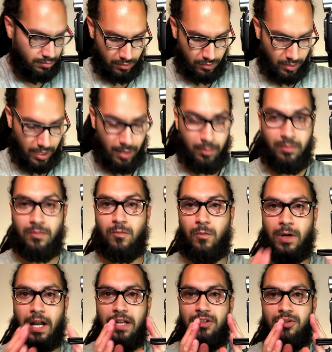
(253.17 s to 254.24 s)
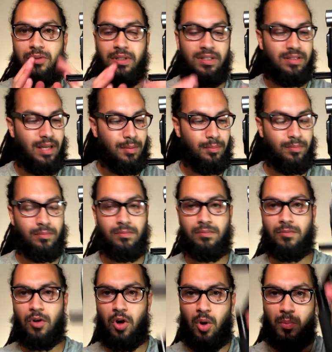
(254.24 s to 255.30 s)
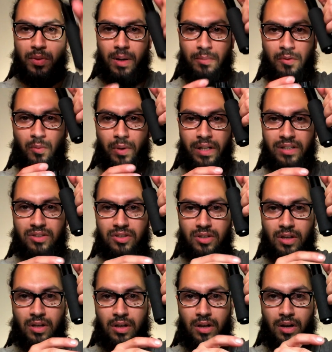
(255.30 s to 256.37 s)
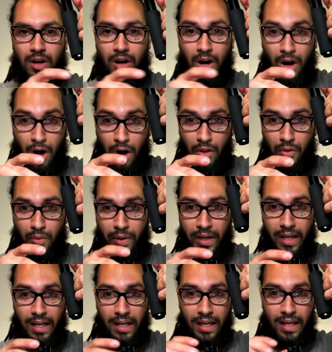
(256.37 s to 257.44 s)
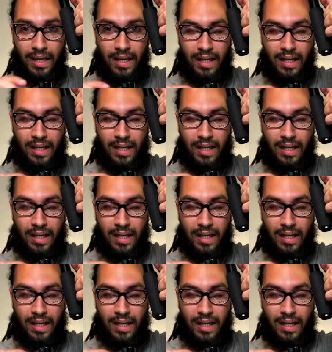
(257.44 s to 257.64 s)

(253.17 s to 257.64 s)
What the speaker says: So what I do is I open up the weights all the way,